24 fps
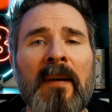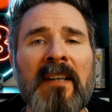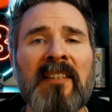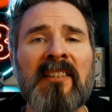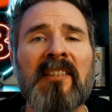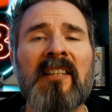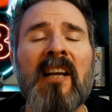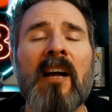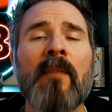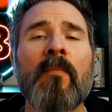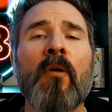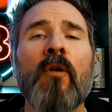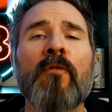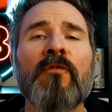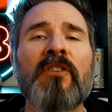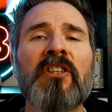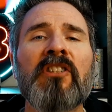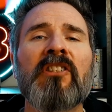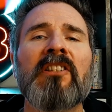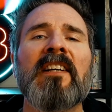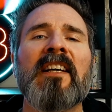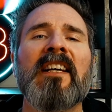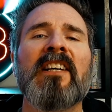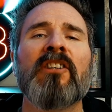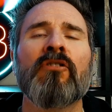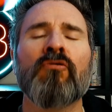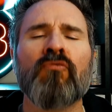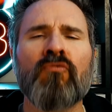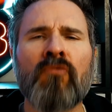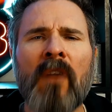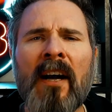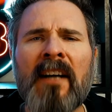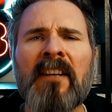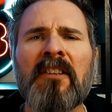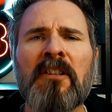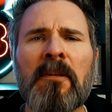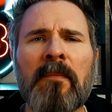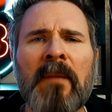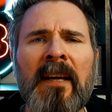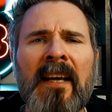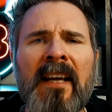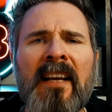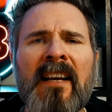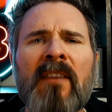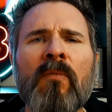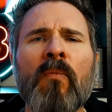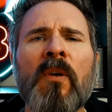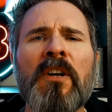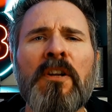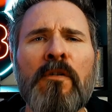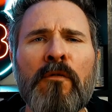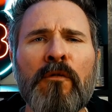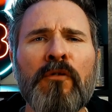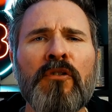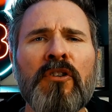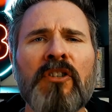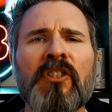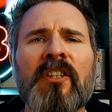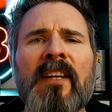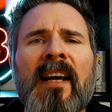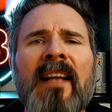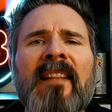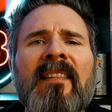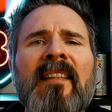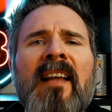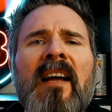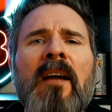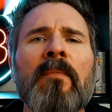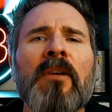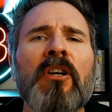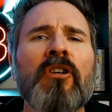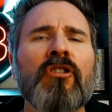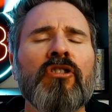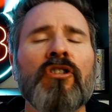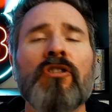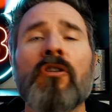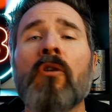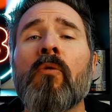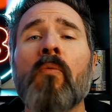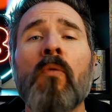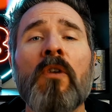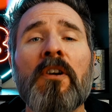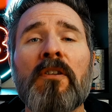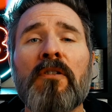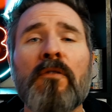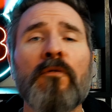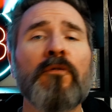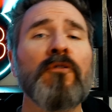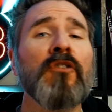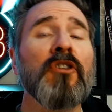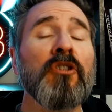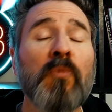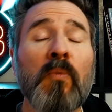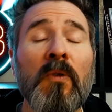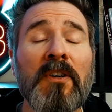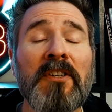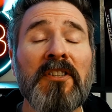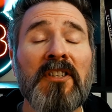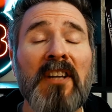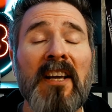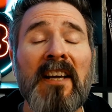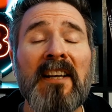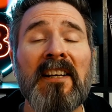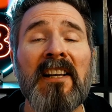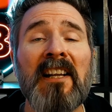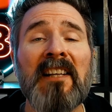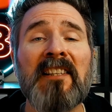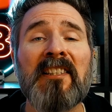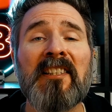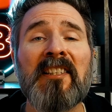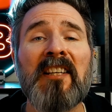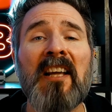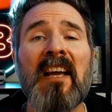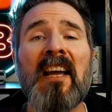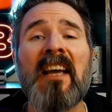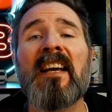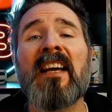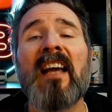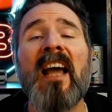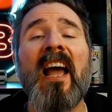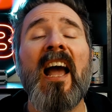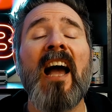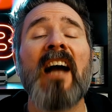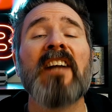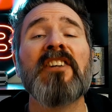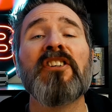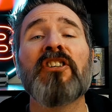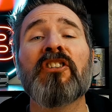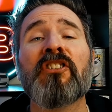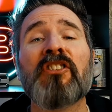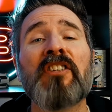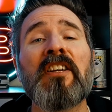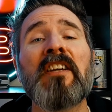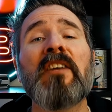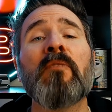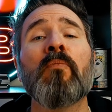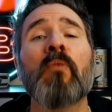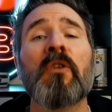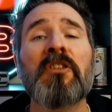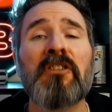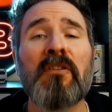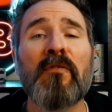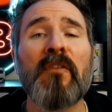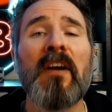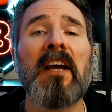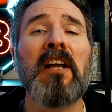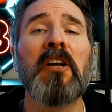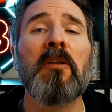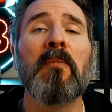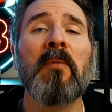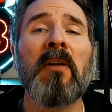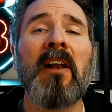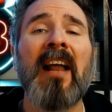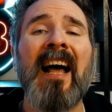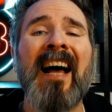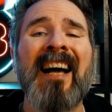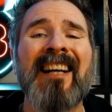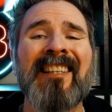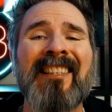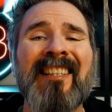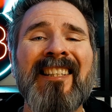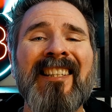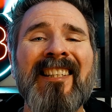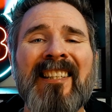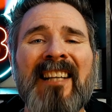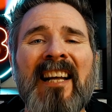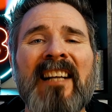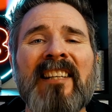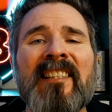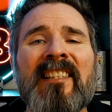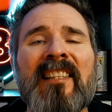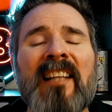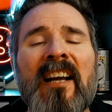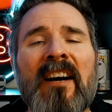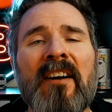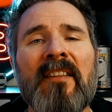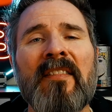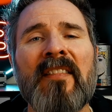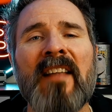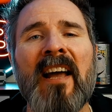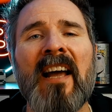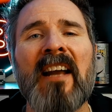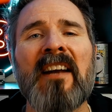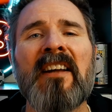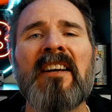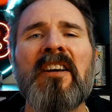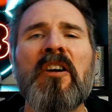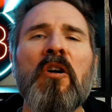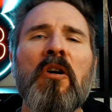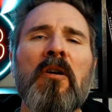best time obviously is right at the beginning when you first get there because you're one of the first ones in, let's say, and you're seeing what's available as it stands there and then.